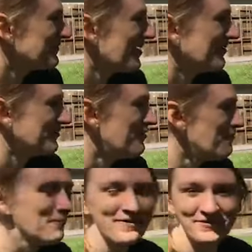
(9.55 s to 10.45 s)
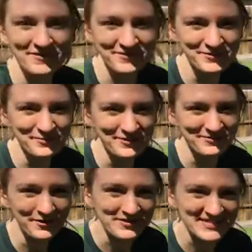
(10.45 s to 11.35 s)
I'll wait for a few more
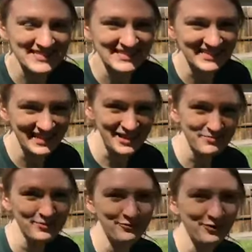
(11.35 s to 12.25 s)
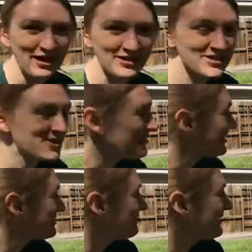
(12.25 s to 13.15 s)
folks to get in before I start
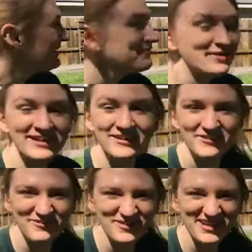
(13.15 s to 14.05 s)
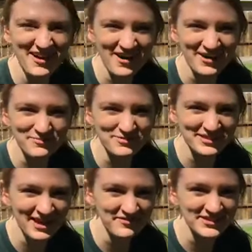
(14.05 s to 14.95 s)
explaining, but we are
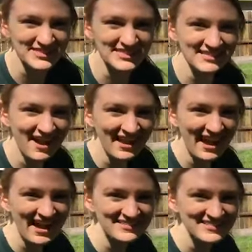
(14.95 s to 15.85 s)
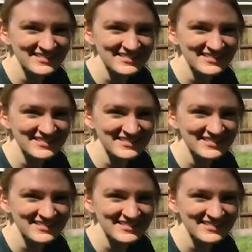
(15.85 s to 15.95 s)
pretty obviously not at